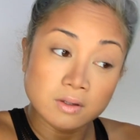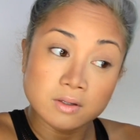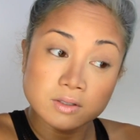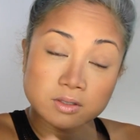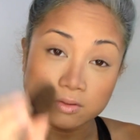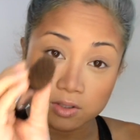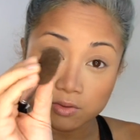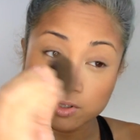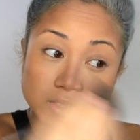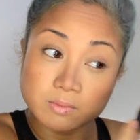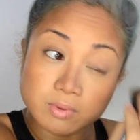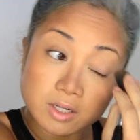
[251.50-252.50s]
So
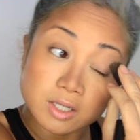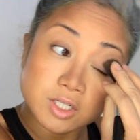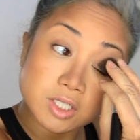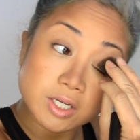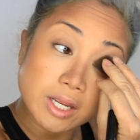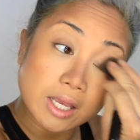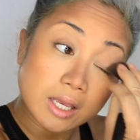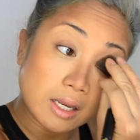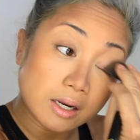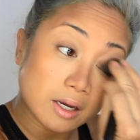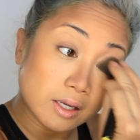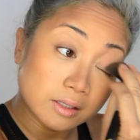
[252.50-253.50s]
squeeze the brush
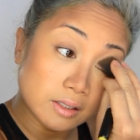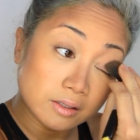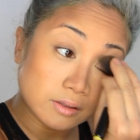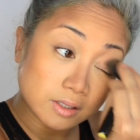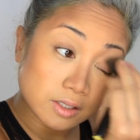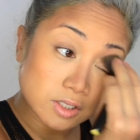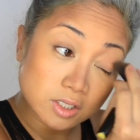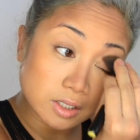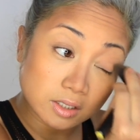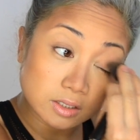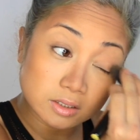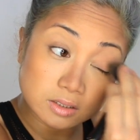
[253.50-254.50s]
and I literally
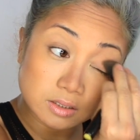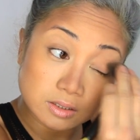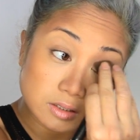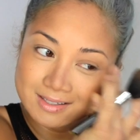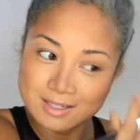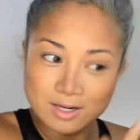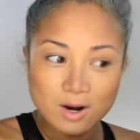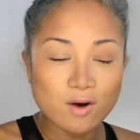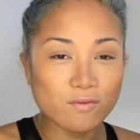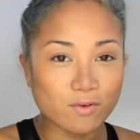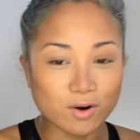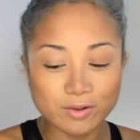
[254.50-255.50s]
just...
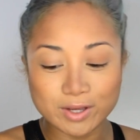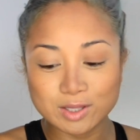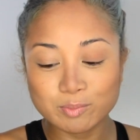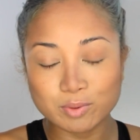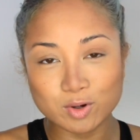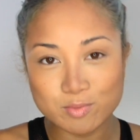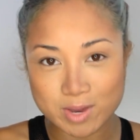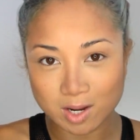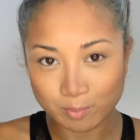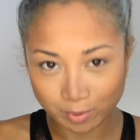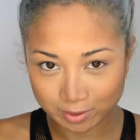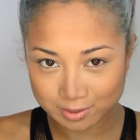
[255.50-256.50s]
For all like the pro
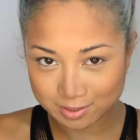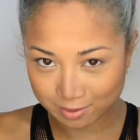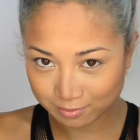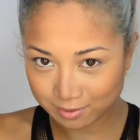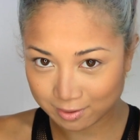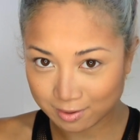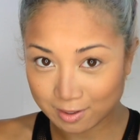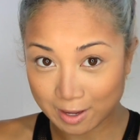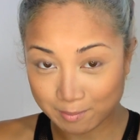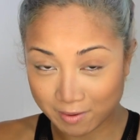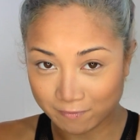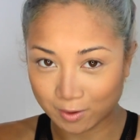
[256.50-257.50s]
makeup artists out there,
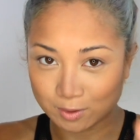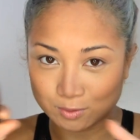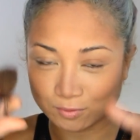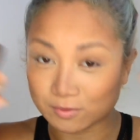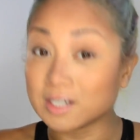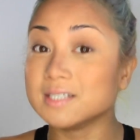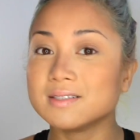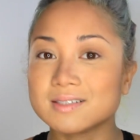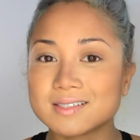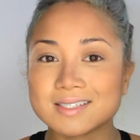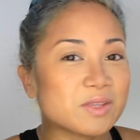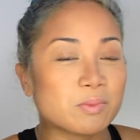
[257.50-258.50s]
like my fellow
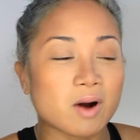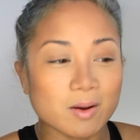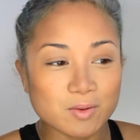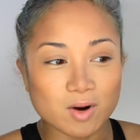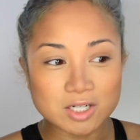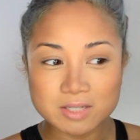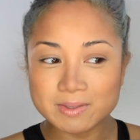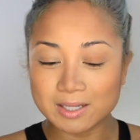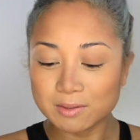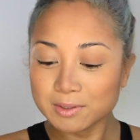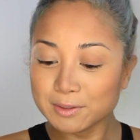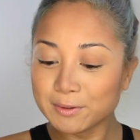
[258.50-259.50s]
friends, they're probably watching me
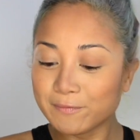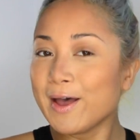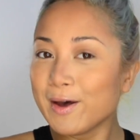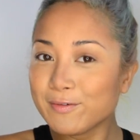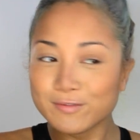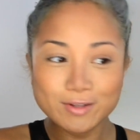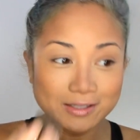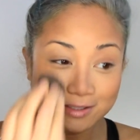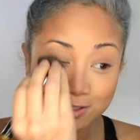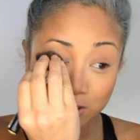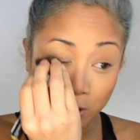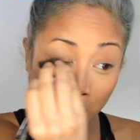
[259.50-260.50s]
like, what the F? Like
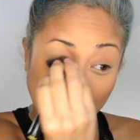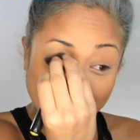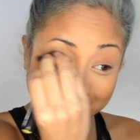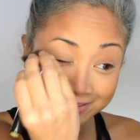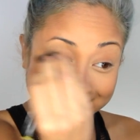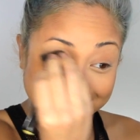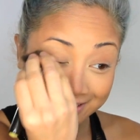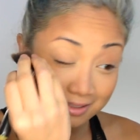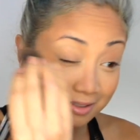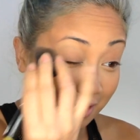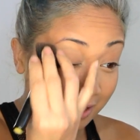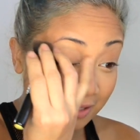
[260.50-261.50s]
this girl is
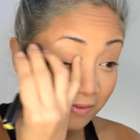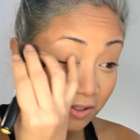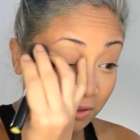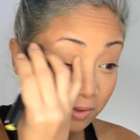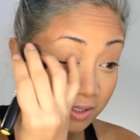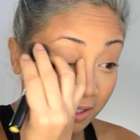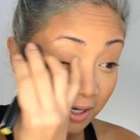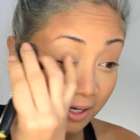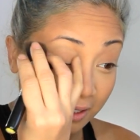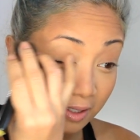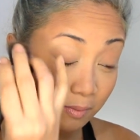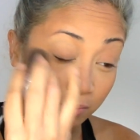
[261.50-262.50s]
not even using
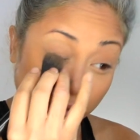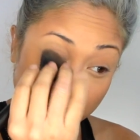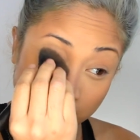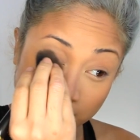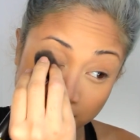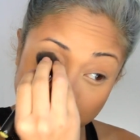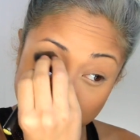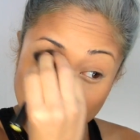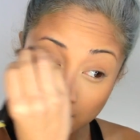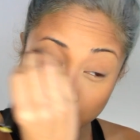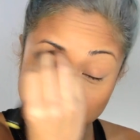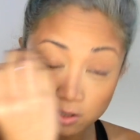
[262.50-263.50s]
any brushes.
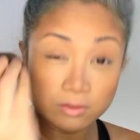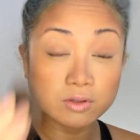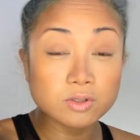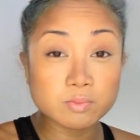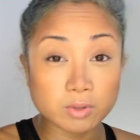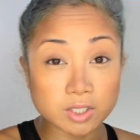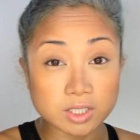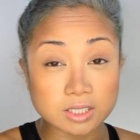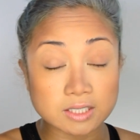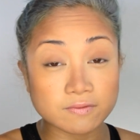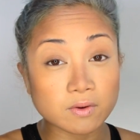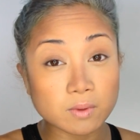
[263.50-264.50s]
I do use
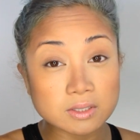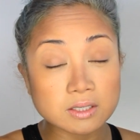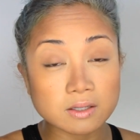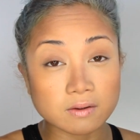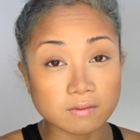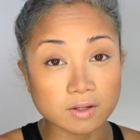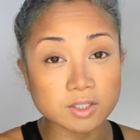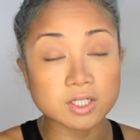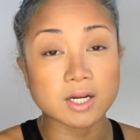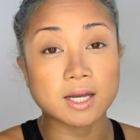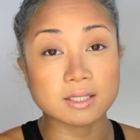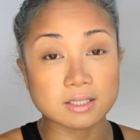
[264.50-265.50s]
brushes. If I wasn't in a rush
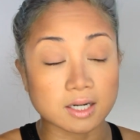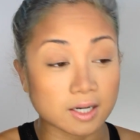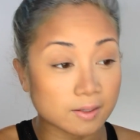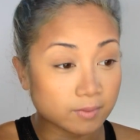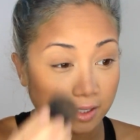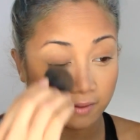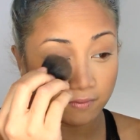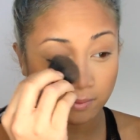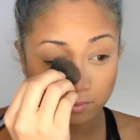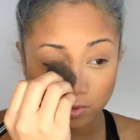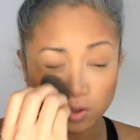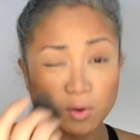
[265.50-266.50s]
and I had time, like if
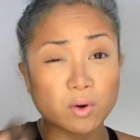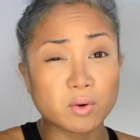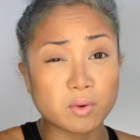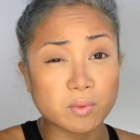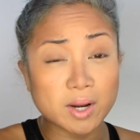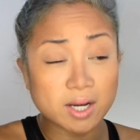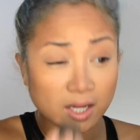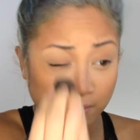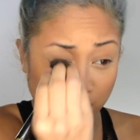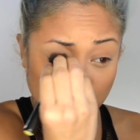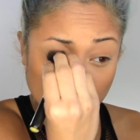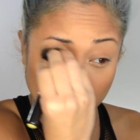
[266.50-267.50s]
I'm going to go to a wedding
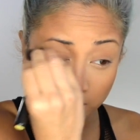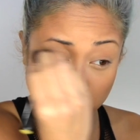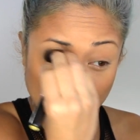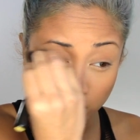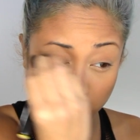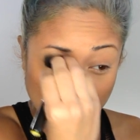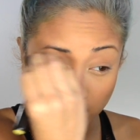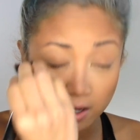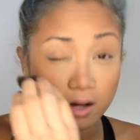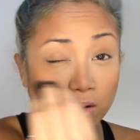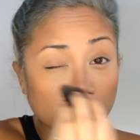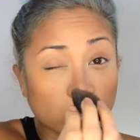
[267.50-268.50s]
or do like a smoky eye,
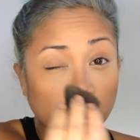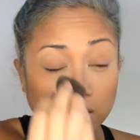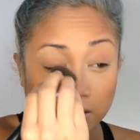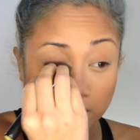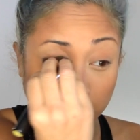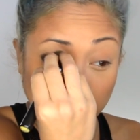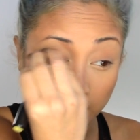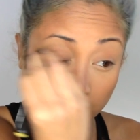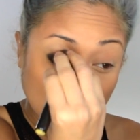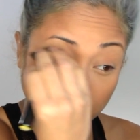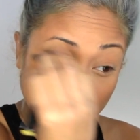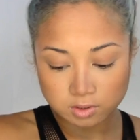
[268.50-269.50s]
I'll go all out on that.
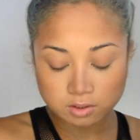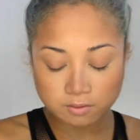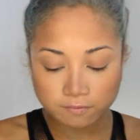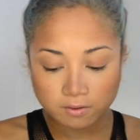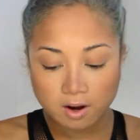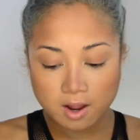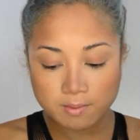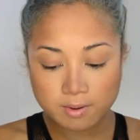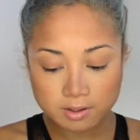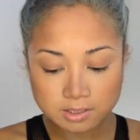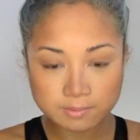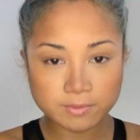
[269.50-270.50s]
So for
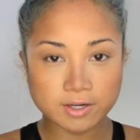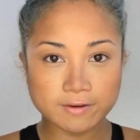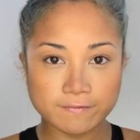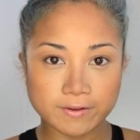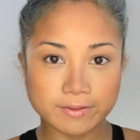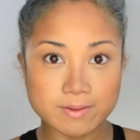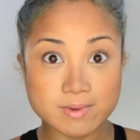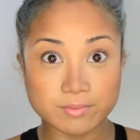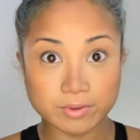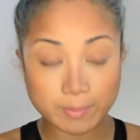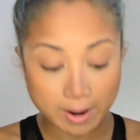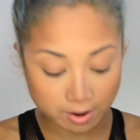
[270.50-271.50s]
eyebrows, I'm going to fill them in
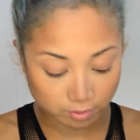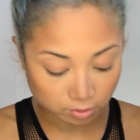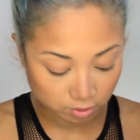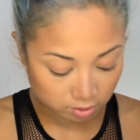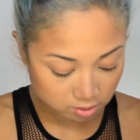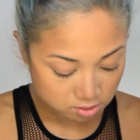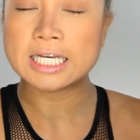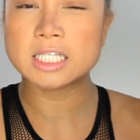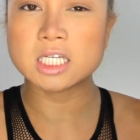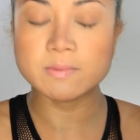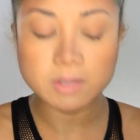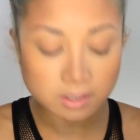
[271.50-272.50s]
with powder. It's
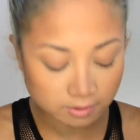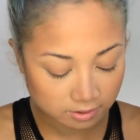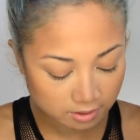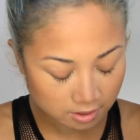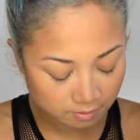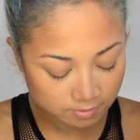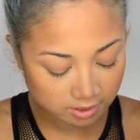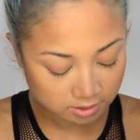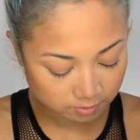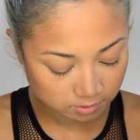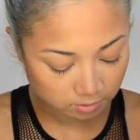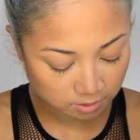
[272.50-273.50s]
going to be, I think, a mix
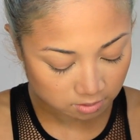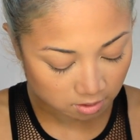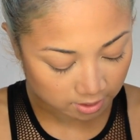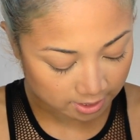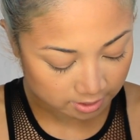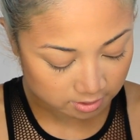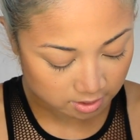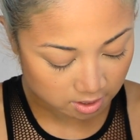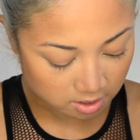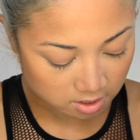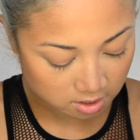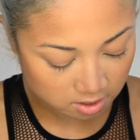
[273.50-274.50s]
between coquette
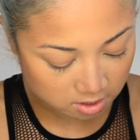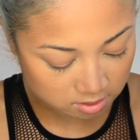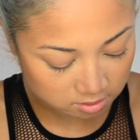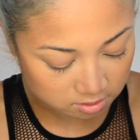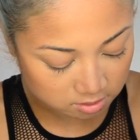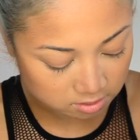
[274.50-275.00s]
and